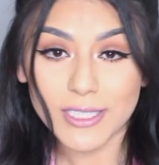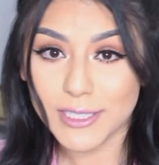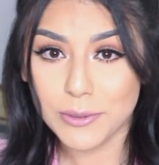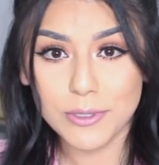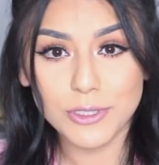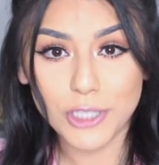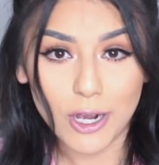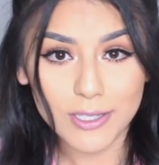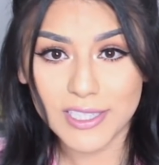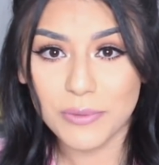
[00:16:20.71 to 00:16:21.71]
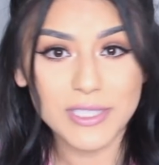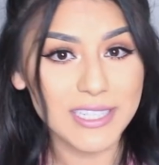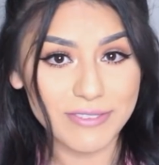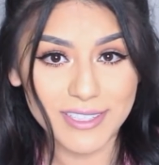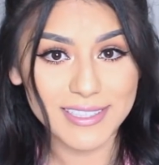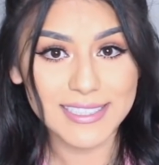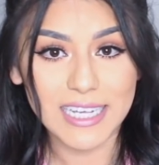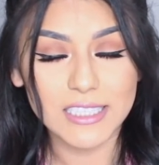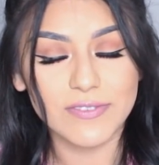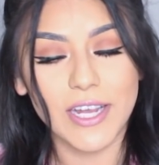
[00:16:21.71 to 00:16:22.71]
Zero chocolate would definitely
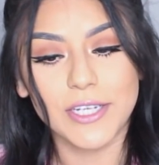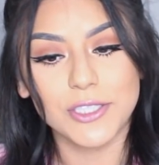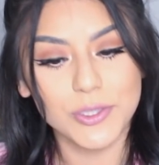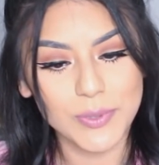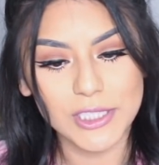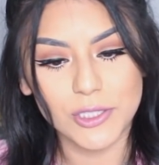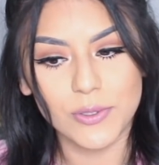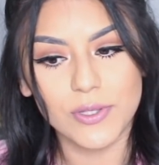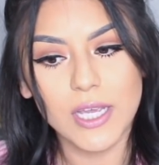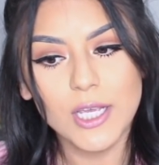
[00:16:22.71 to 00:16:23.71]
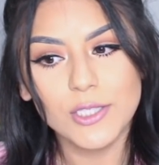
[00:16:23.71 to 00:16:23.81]
satisfy your sweet tooth.